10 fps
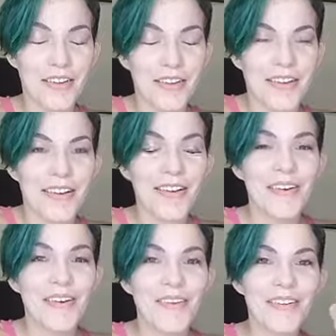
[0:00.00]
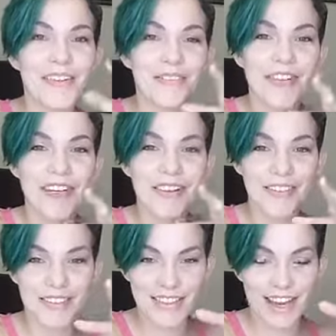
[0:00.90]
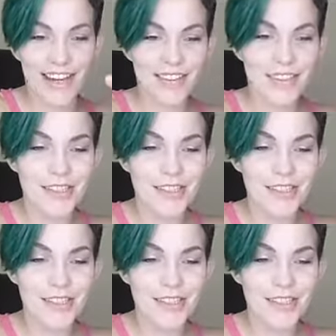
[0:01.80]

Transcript: video is titled.